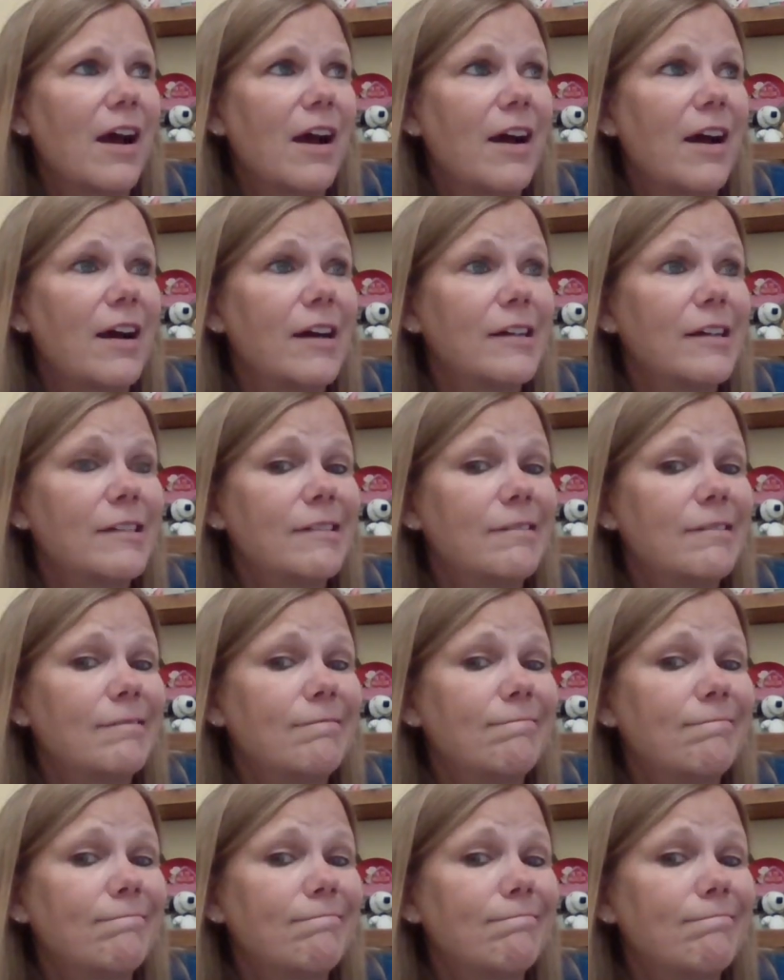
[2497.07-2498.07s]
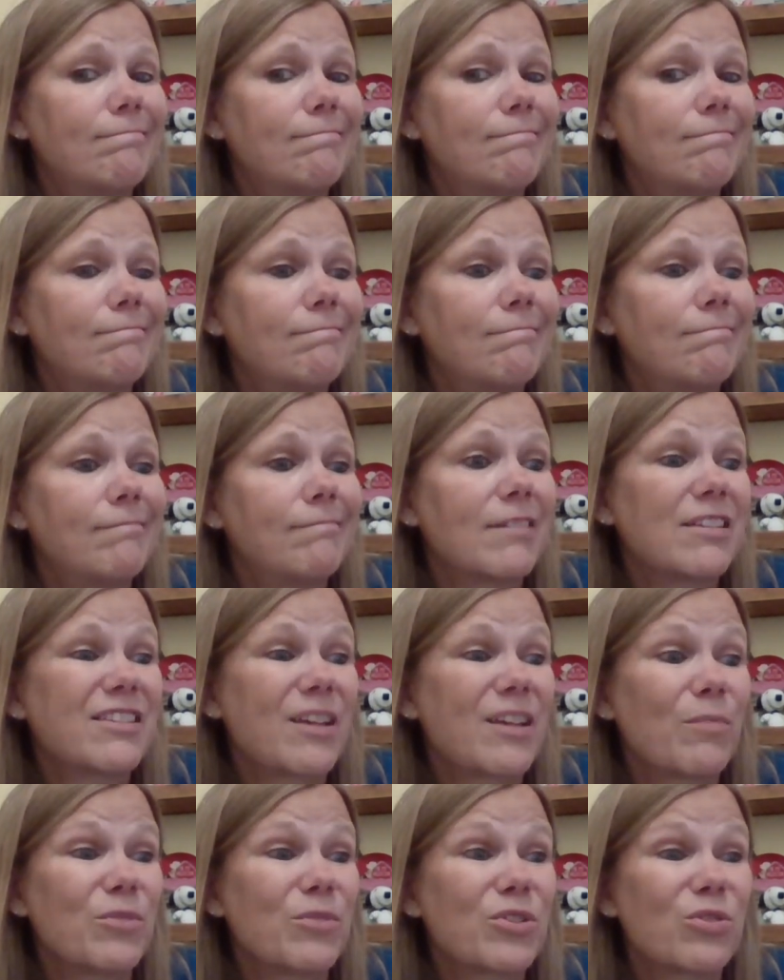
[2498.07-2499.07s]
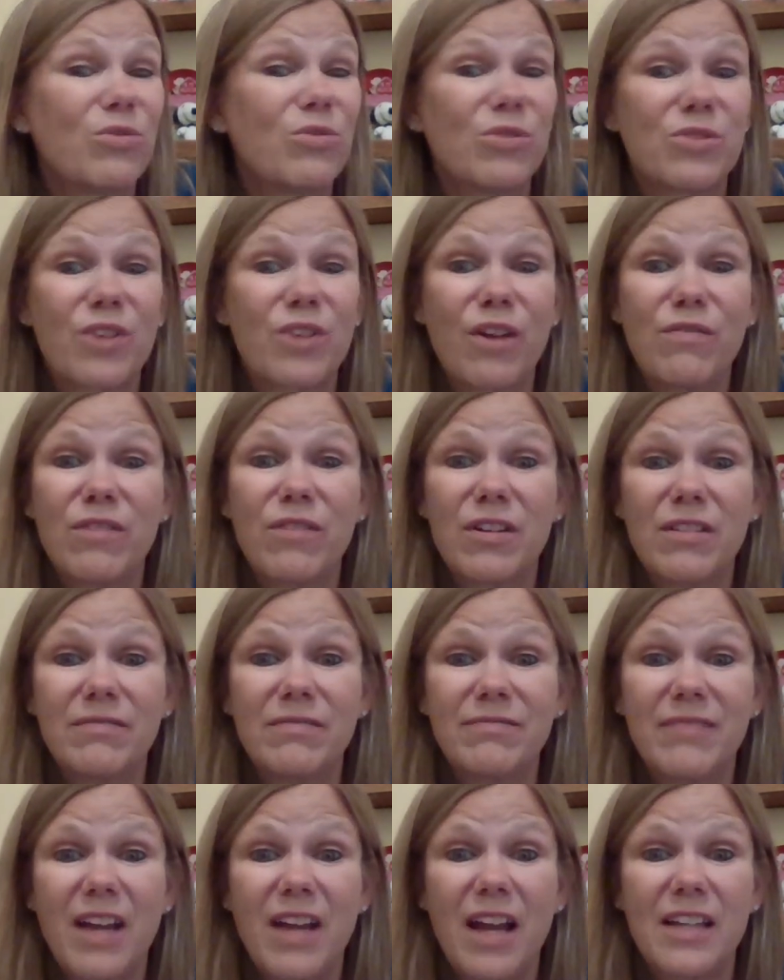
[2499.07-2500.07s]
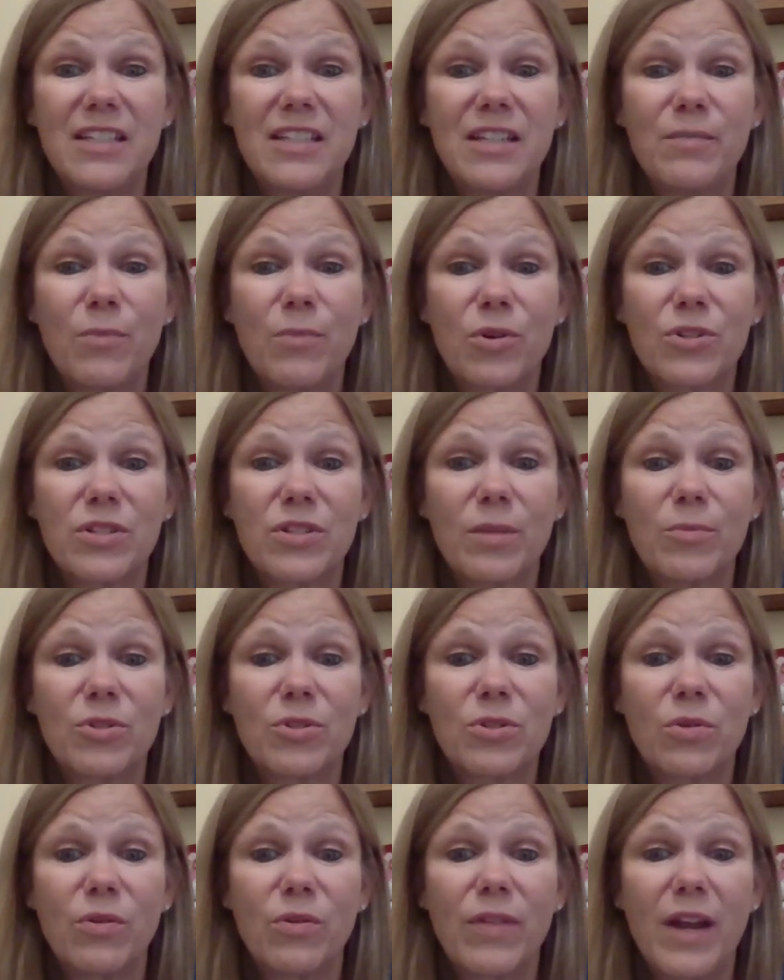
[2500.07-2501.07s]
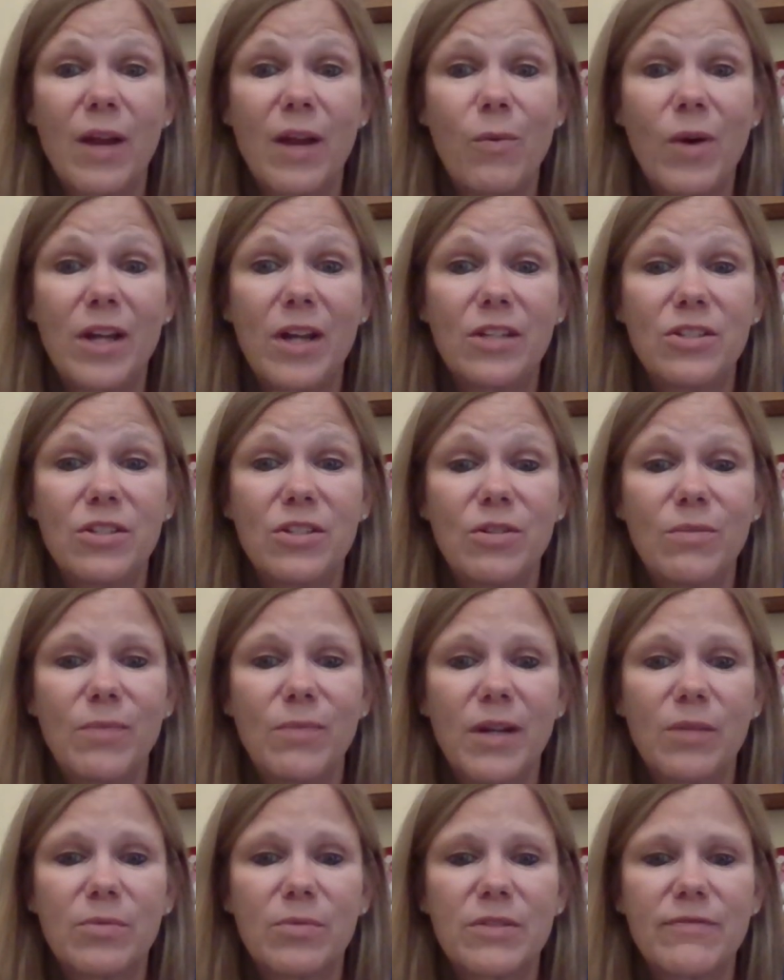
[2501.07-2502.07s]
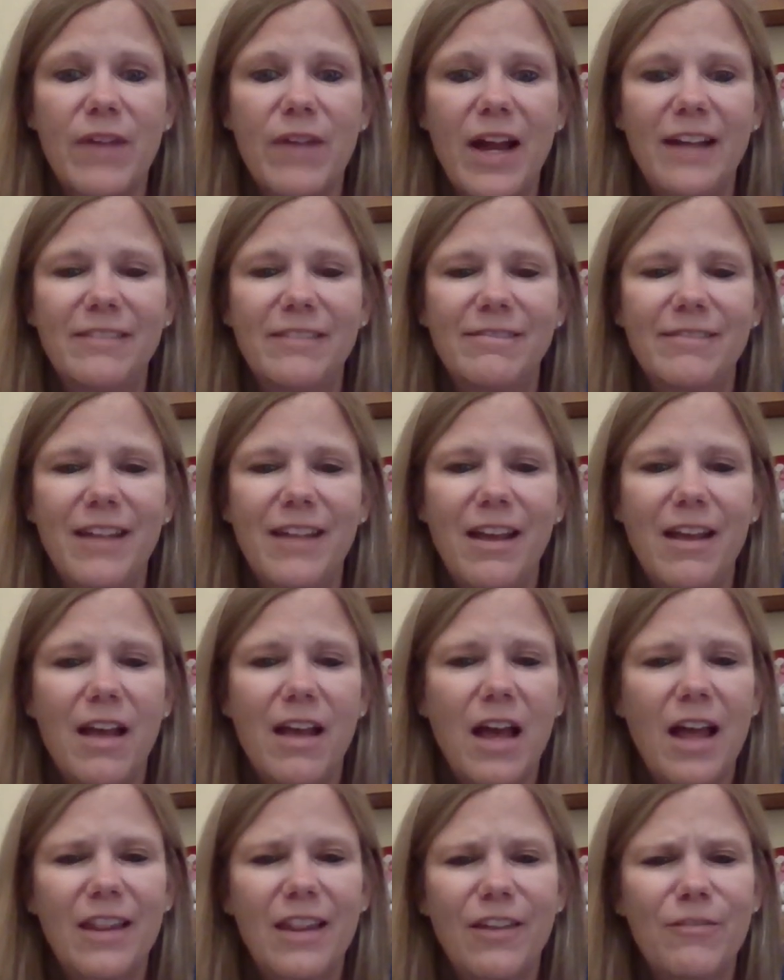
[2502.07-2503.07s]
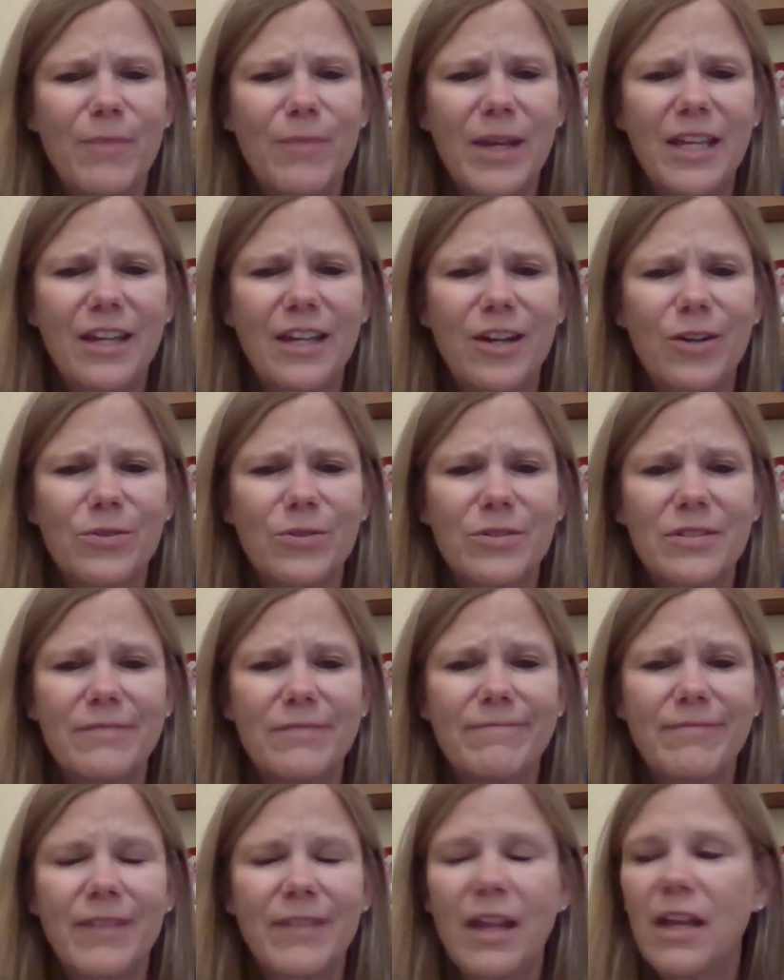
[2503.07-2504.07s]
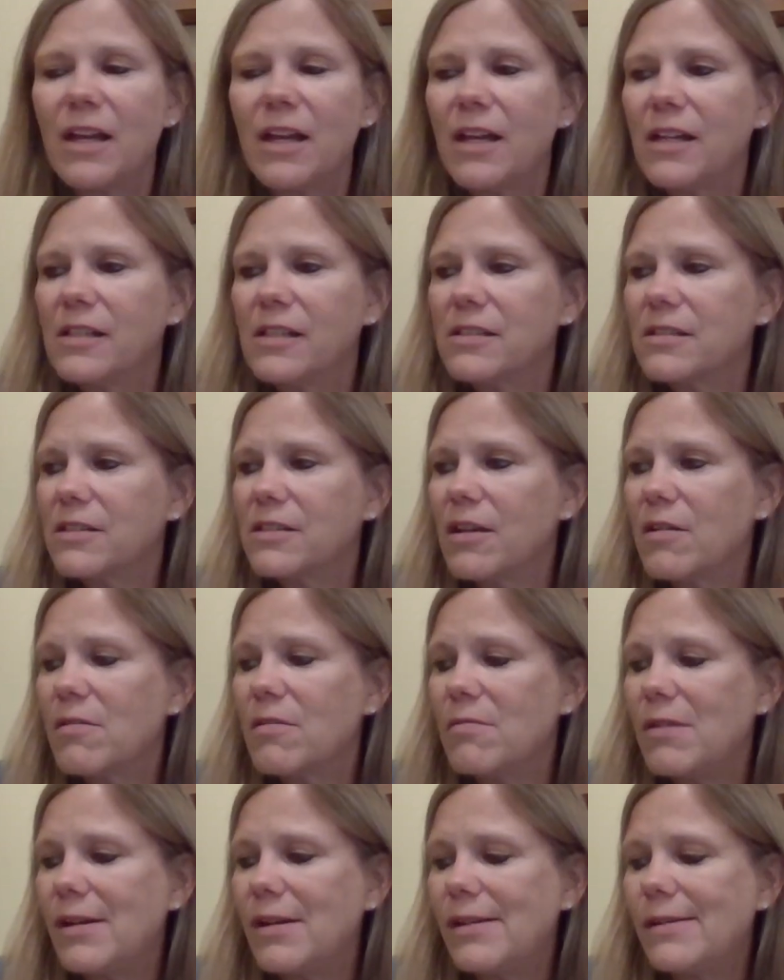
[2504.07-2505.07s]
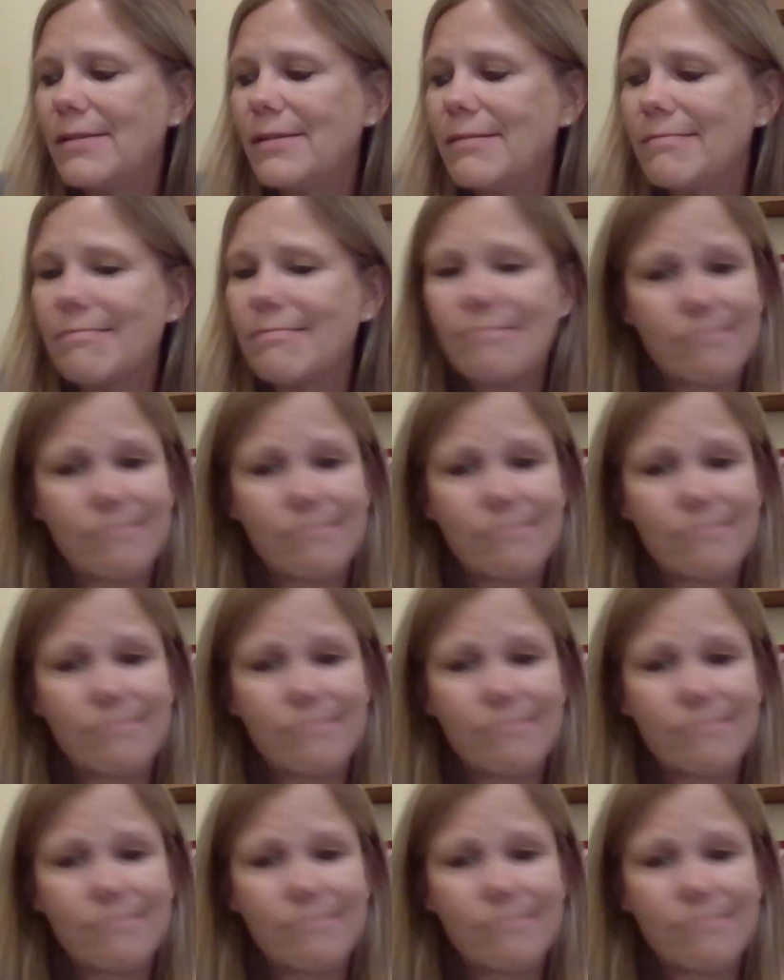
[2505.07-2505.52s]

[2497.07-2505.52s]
Uh, summer school's over I did more summer school than I wanted to, but it was fine. I love my kiddos. So uh,